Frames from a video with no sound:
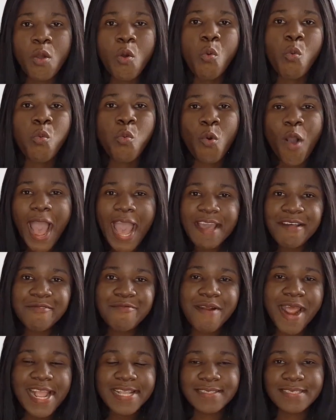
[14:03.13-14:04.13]
while
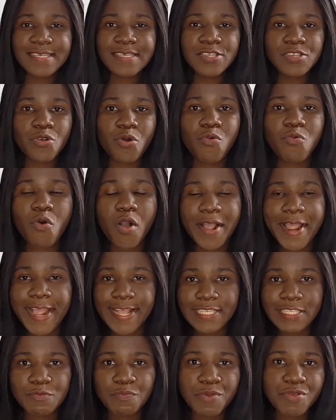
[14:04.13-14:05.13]
writing your work
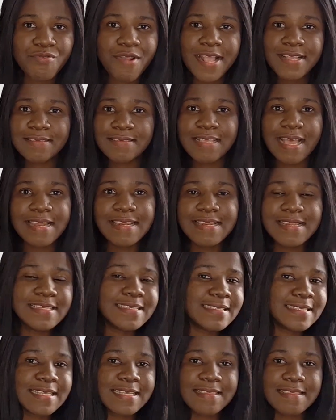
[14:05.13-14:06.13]
experience and
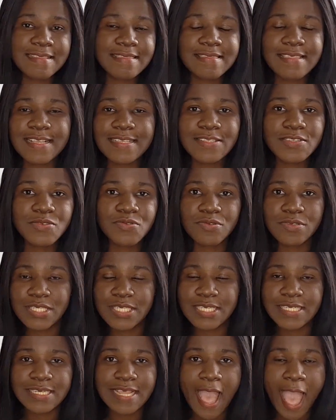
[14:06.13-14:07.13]
listing the things you
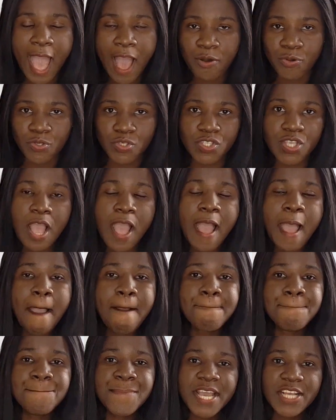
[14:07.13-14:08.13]
did out,
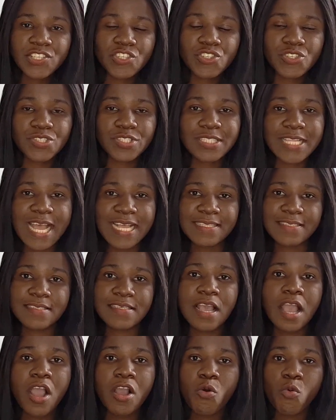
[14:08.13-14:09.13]
make sure that
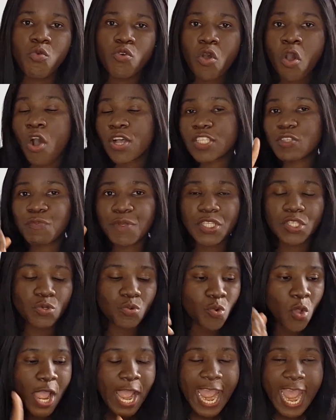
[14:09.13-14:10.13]
hospital
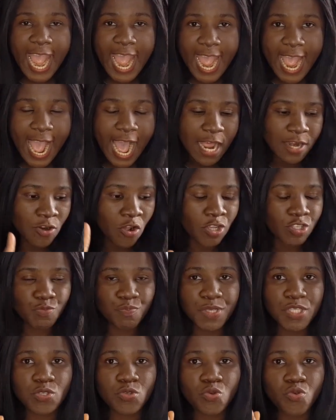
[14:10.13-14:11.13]
A and
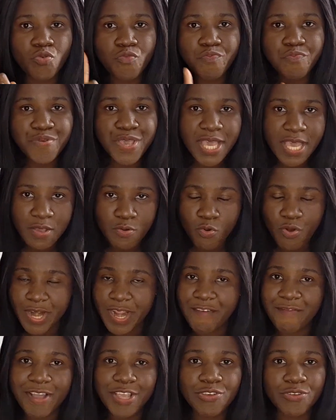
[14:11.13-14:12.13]
hospital B, whatever
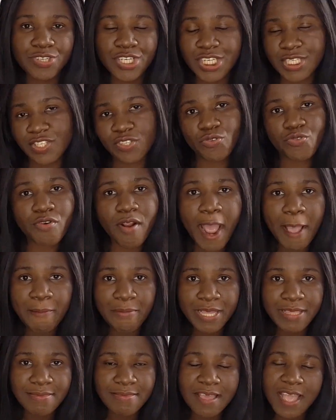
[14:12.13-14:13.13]
you're
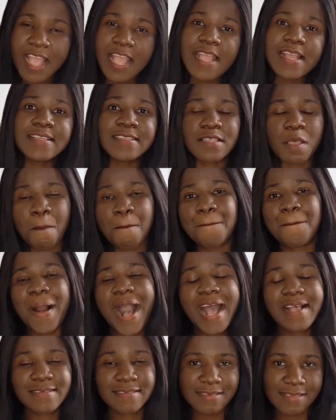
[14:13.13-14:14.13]
describing there, is in
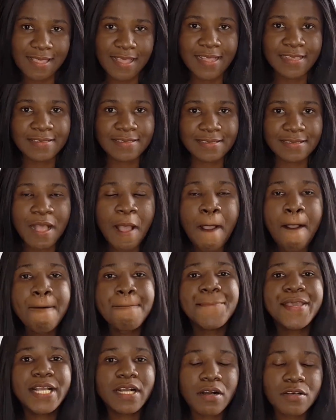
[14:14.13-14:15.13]
past tense.
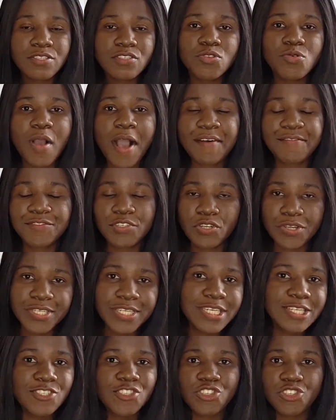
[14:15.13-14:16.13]
Because you have done
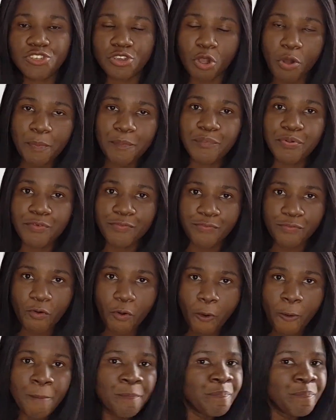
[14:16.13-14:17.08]
this job before,